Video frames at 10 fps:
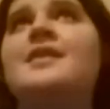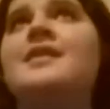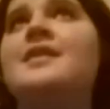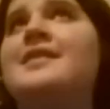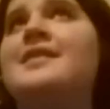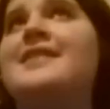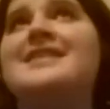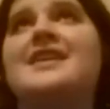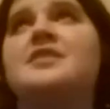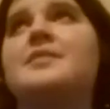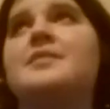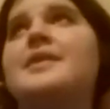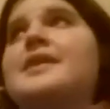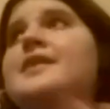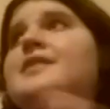that's out of my,
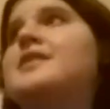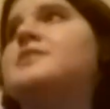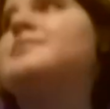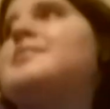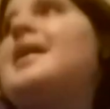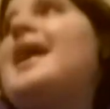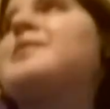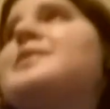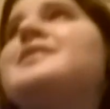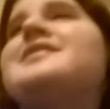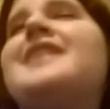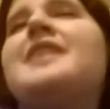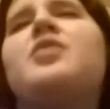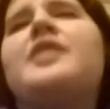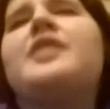I would say more
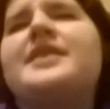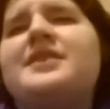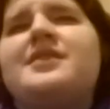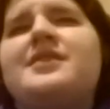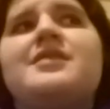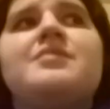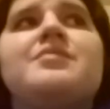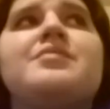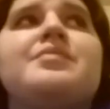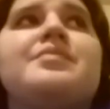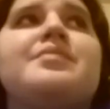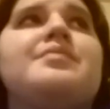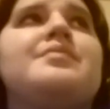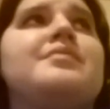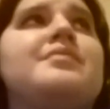it's
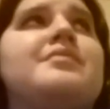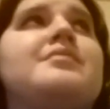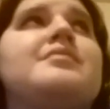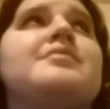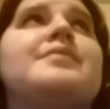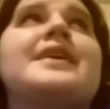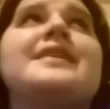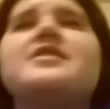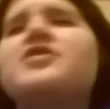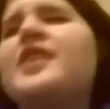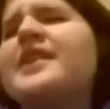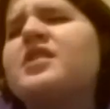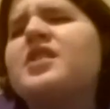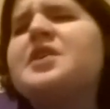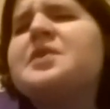because they're trying to
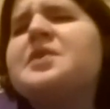cloak.